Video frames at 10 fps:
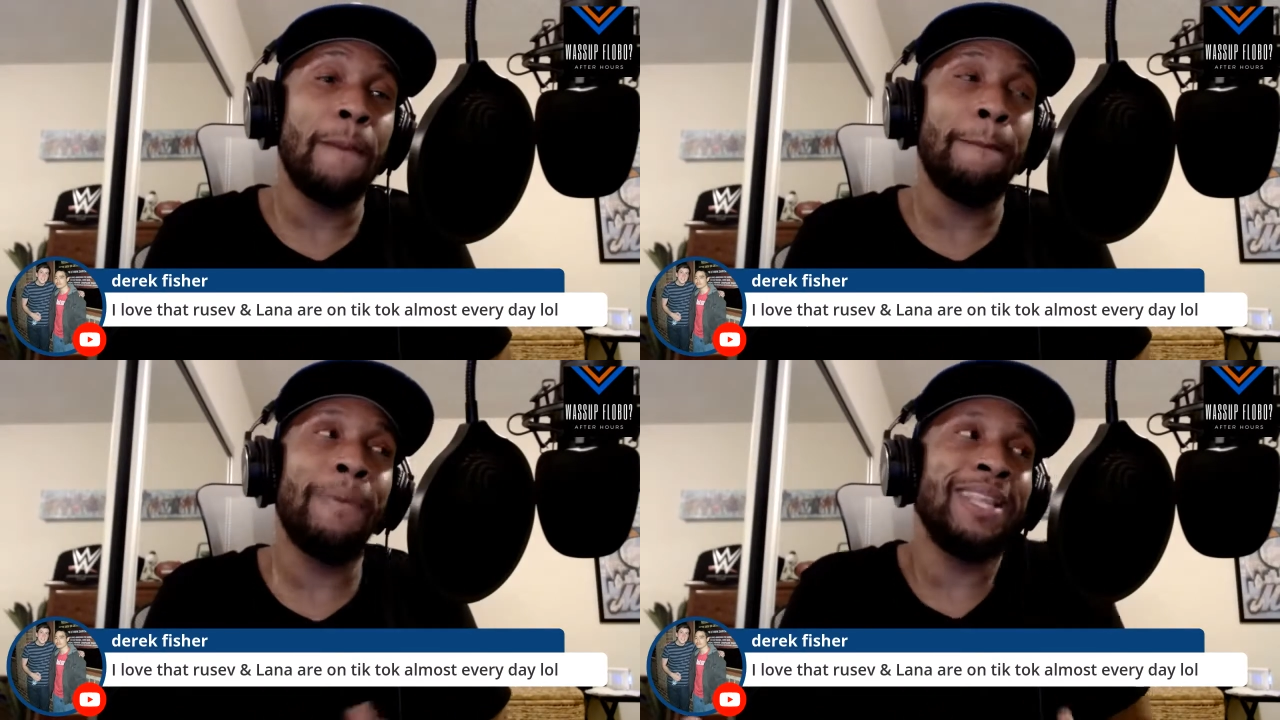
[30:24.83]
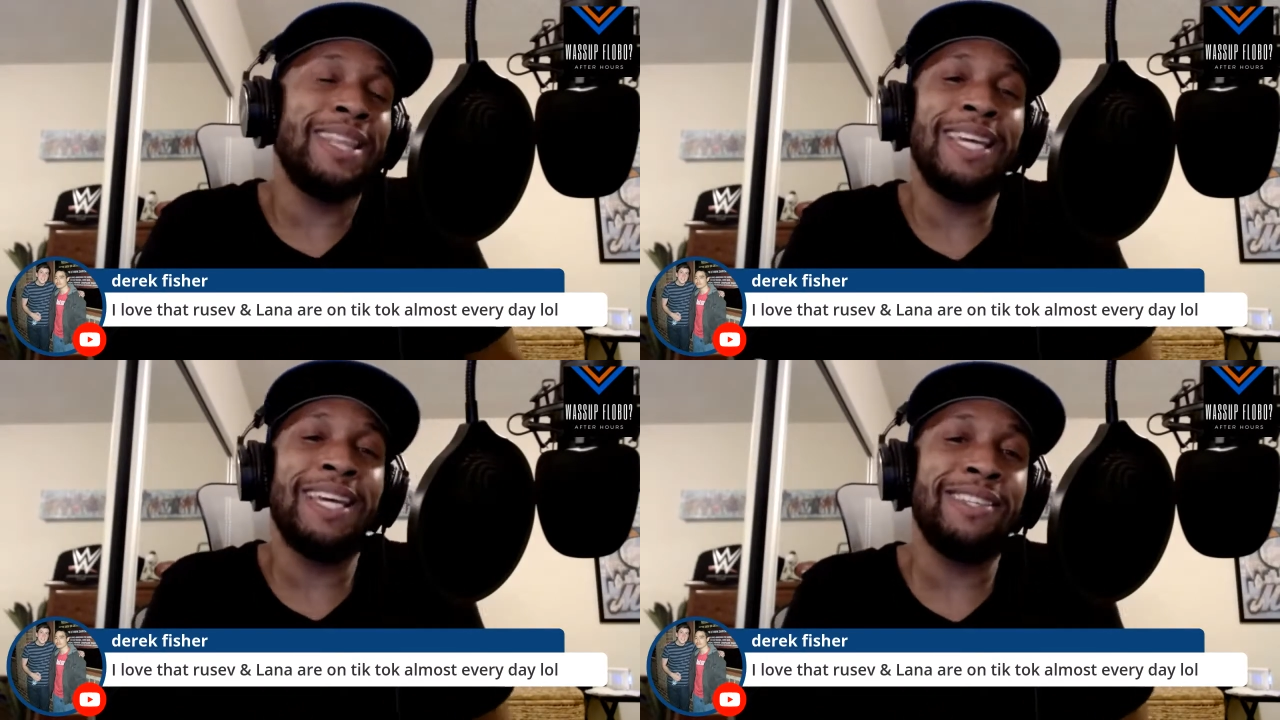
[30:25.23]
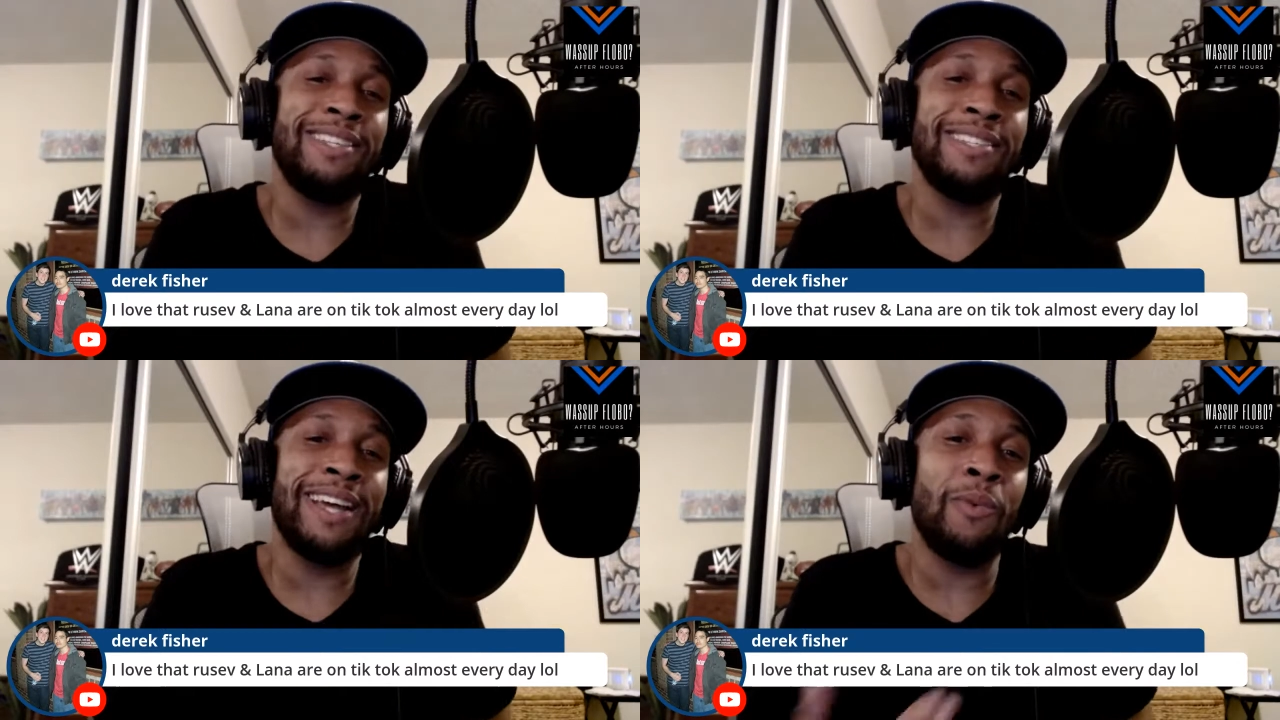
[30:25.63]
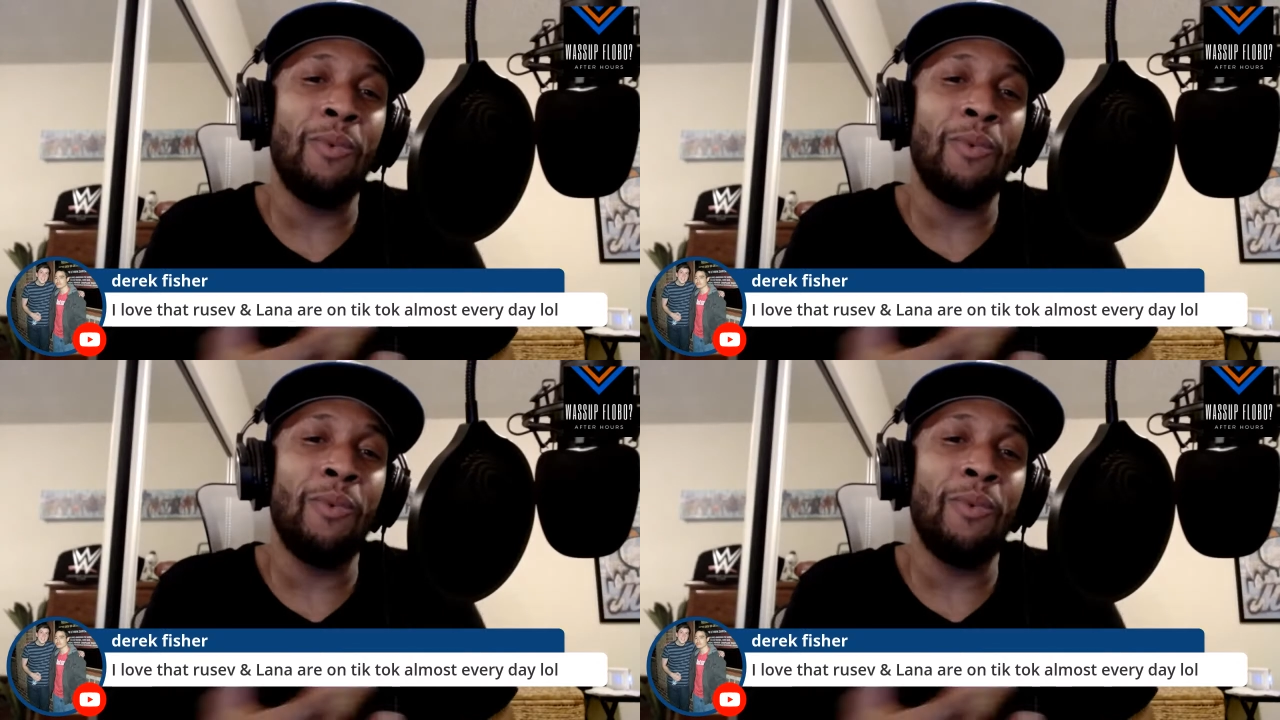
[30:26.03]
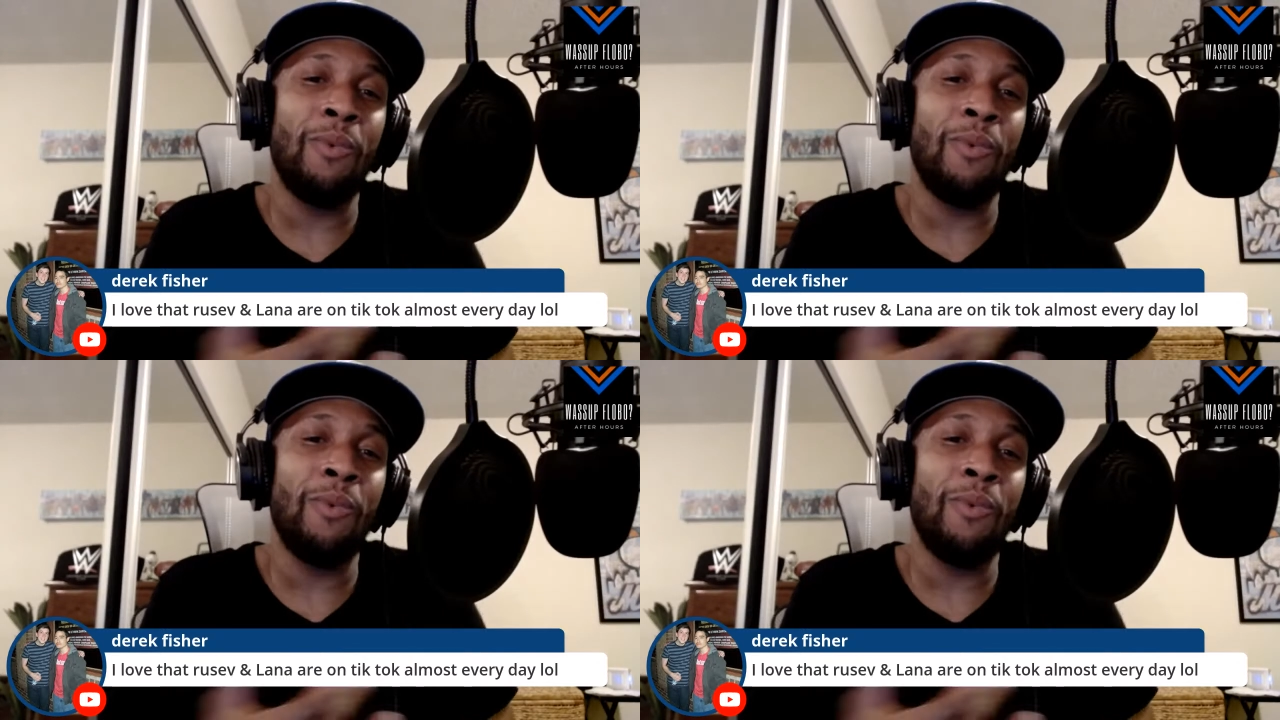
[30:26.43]
But the thing is, it's like one,
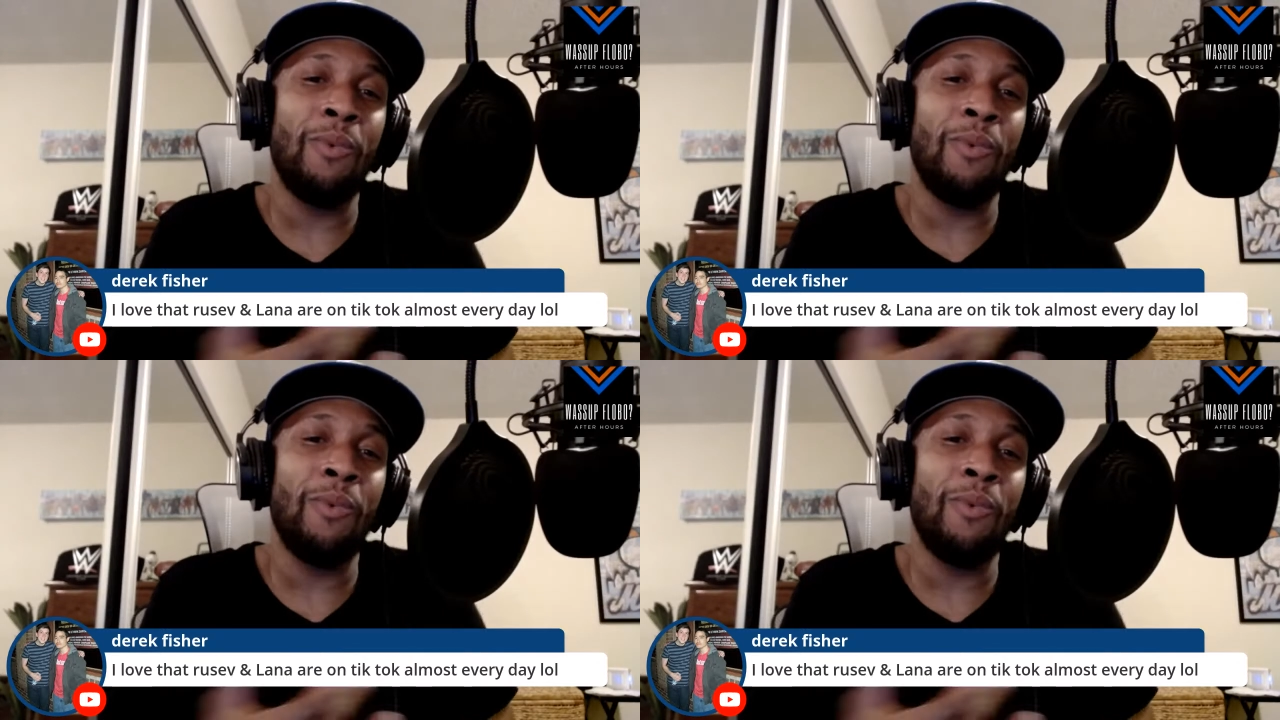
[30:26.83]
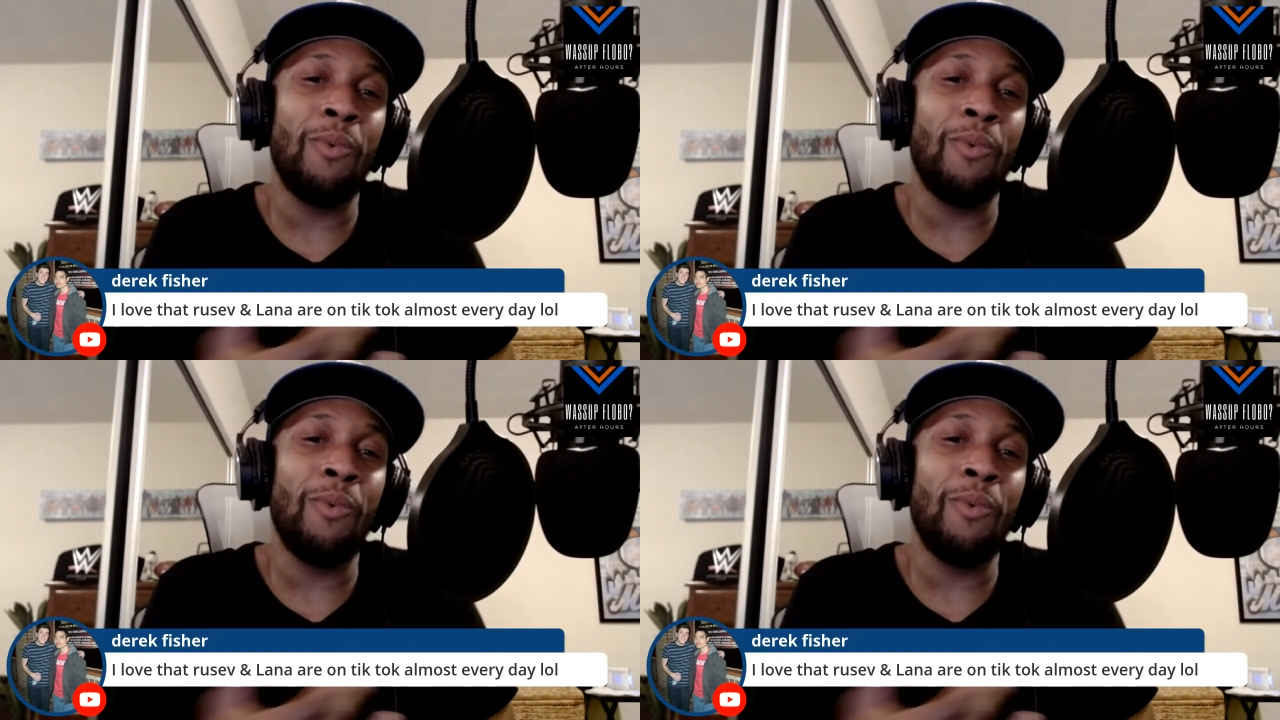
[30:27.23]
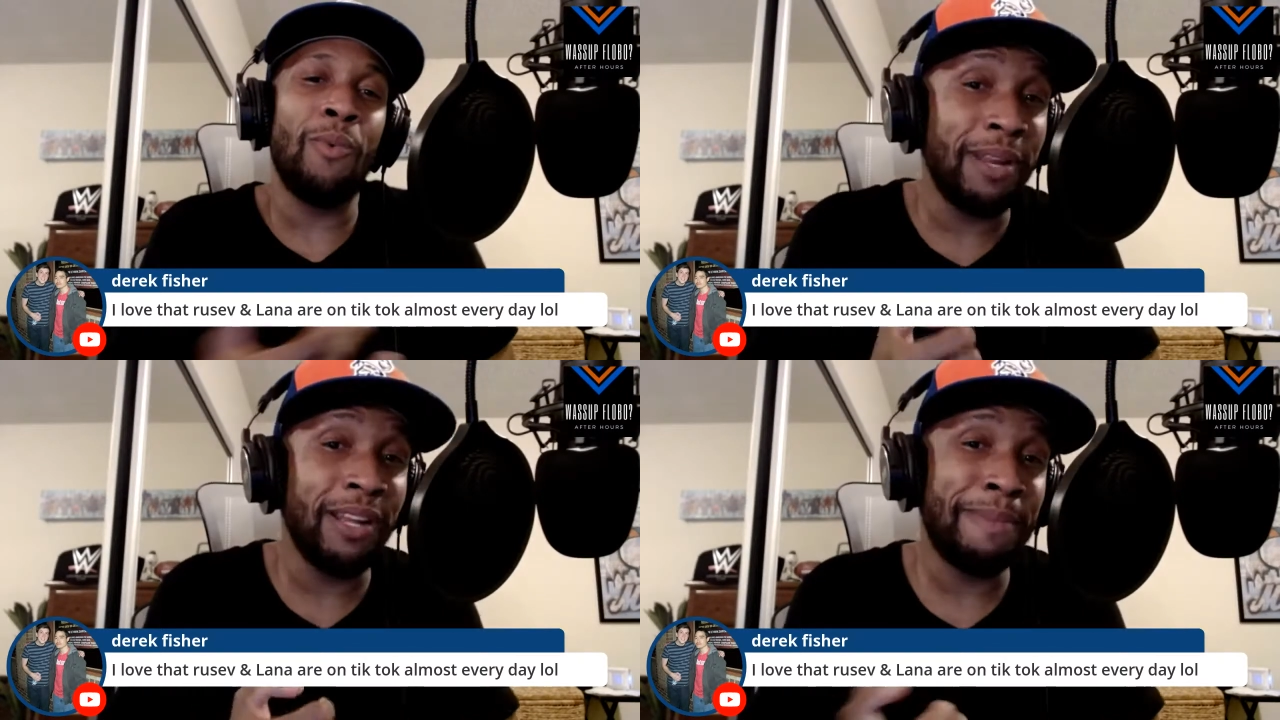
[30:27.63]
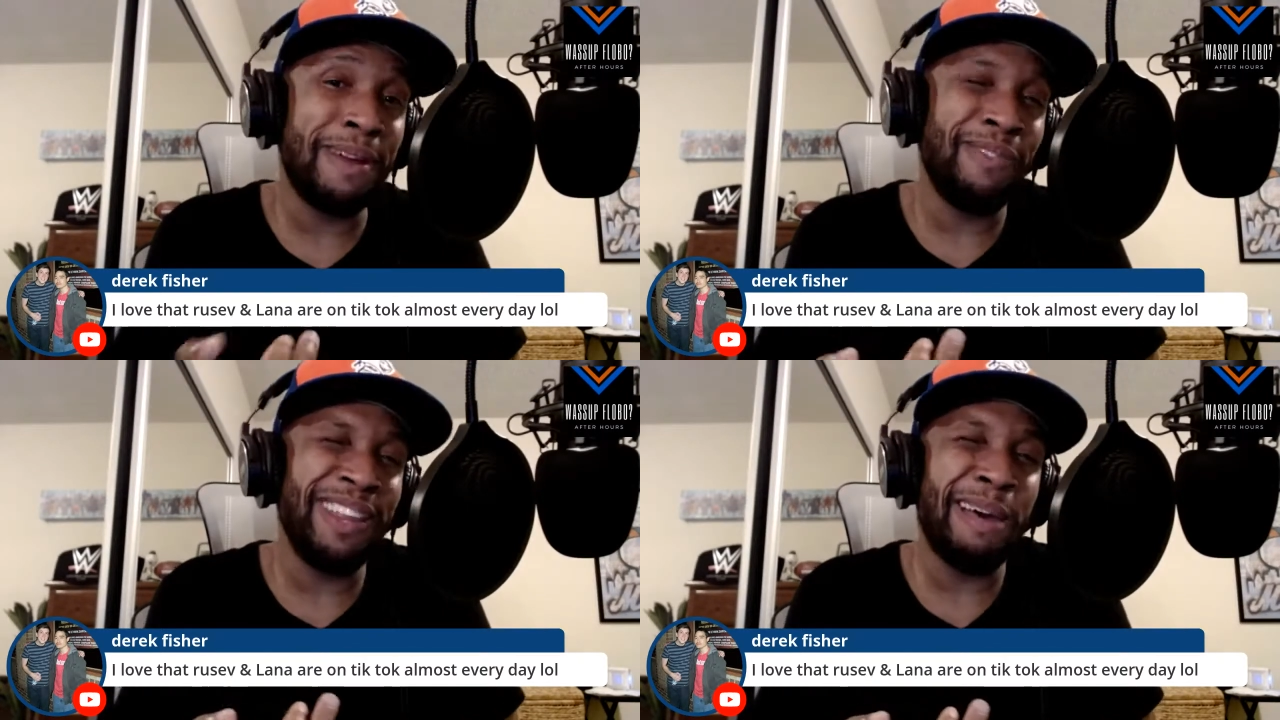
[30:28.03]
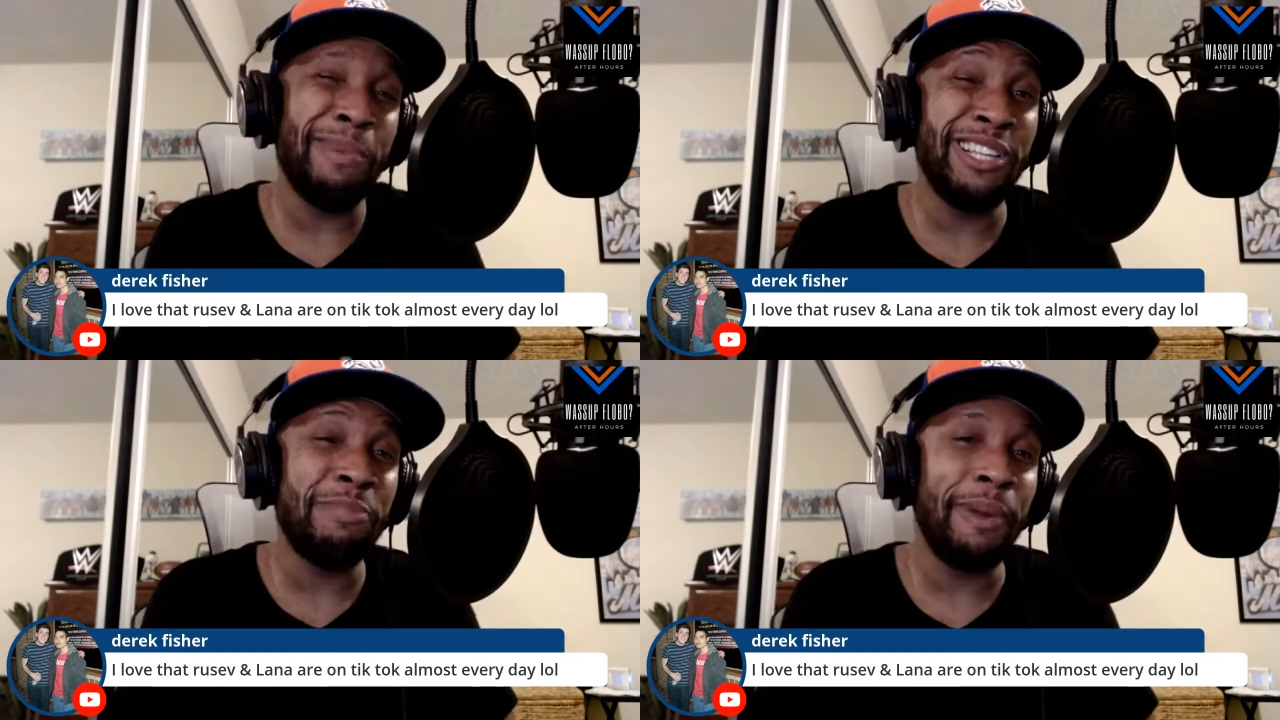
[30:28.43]
that's not really my comedy. I'm not really that
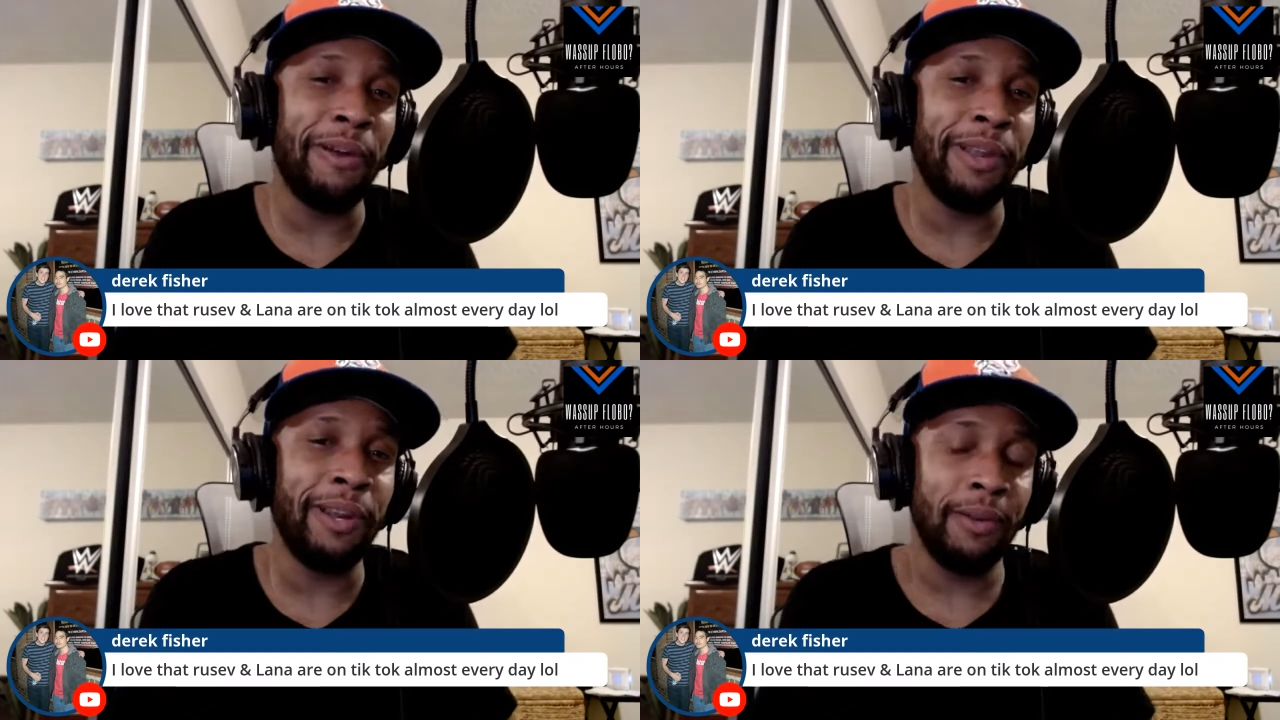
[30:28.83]
mean spirited.